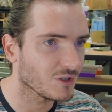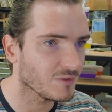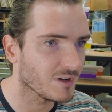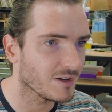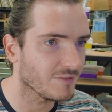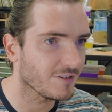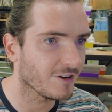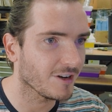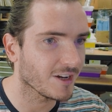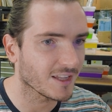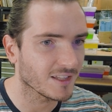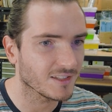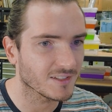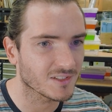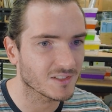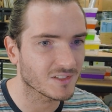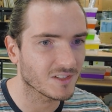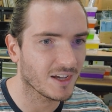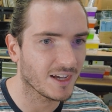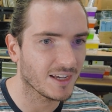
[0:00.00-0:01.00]
that we're very
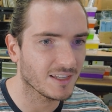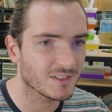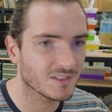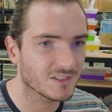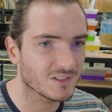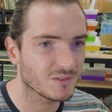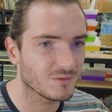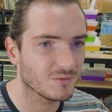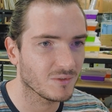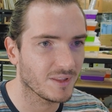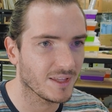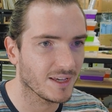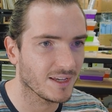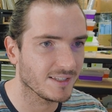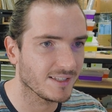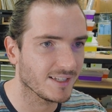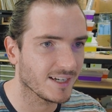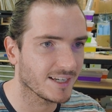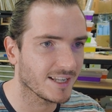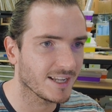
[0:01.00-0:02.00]
concise with our
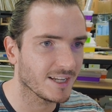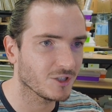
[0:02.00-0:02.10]
data